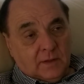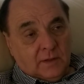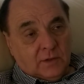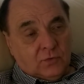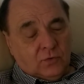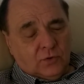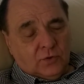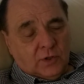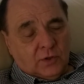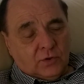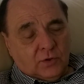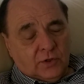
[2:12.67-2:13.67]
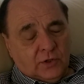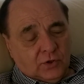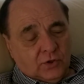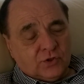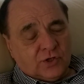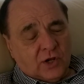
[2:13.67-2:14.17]
I caught, no, I caught, you
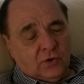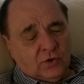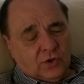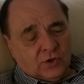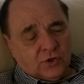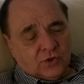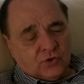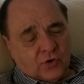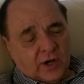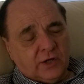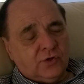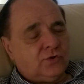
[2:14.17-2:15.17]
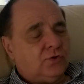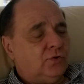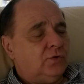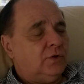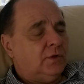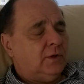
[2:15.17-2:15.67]
Saint, the train
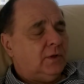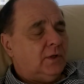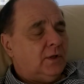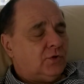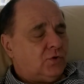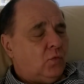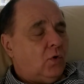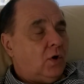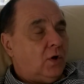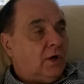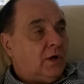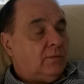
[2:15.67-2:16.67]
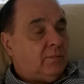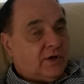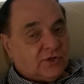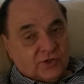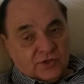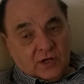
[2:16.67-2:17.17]
to Toowong and
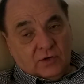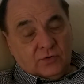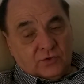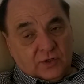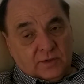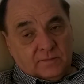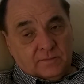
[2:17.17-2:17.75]
bus to St. Lucia.